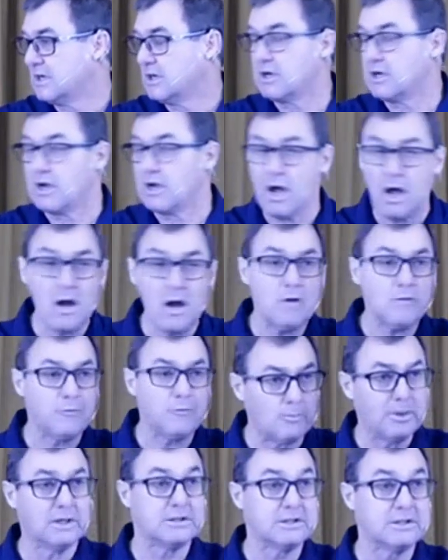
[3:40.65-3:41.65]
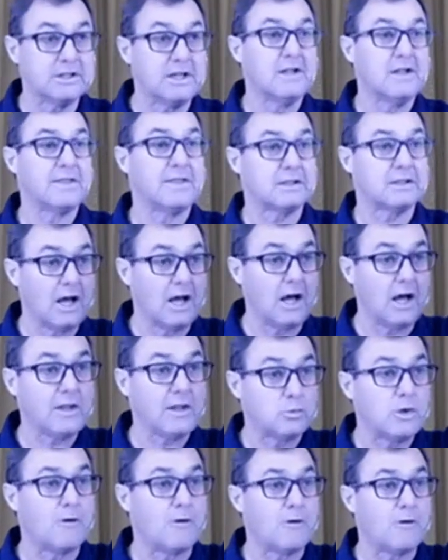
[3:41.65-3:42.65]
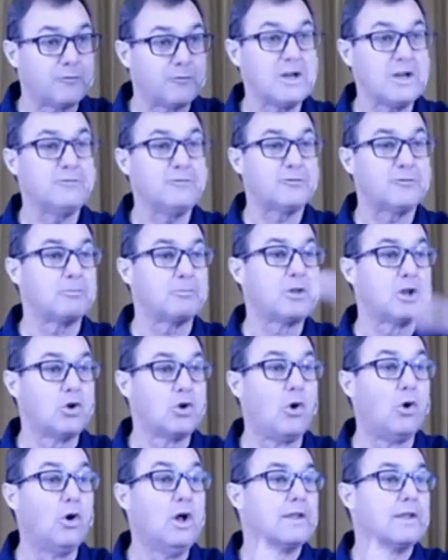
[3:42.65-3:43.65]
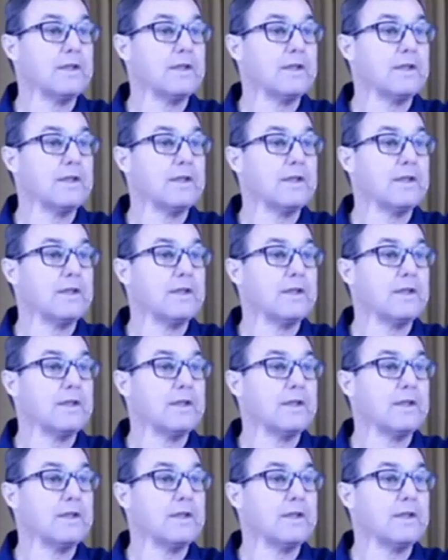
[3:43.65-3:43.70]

God forbid that now that we are free from the law,